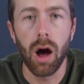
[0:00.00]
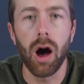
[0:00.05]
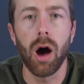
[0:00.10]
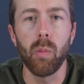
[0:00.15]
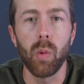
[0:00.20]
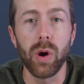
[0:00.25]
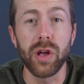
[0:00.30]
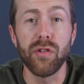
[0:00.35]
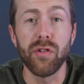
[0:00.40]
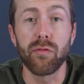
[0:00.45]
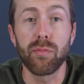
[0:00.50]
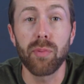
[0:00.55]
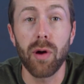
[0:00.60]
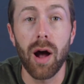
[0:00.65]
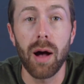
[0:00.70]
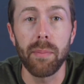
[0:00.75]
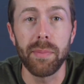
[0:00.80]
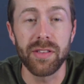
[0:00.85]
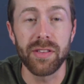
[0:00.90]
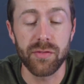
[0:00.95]
on what you've
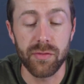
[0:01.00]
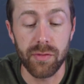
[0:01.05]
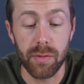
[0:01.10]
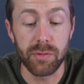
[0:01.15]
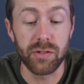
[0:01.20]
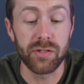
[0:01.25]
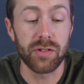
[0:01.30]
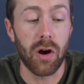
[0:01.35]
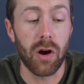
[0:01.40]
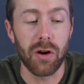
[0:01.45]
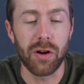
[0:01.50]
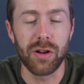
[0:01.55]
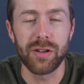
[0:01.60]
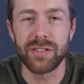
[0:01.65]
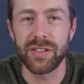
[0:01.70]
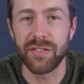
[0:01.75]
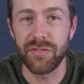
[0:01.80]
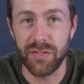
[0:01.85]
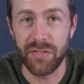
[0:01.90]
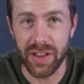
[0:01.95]
promised from
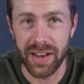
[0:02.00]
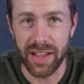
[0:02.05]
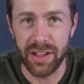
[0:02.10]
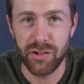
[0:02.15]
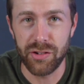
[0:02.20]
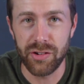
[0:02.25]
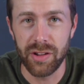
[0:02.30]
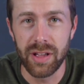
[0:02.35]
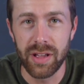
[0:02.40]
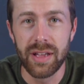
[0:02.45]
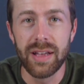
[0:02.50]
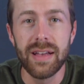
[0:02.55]
start to finish.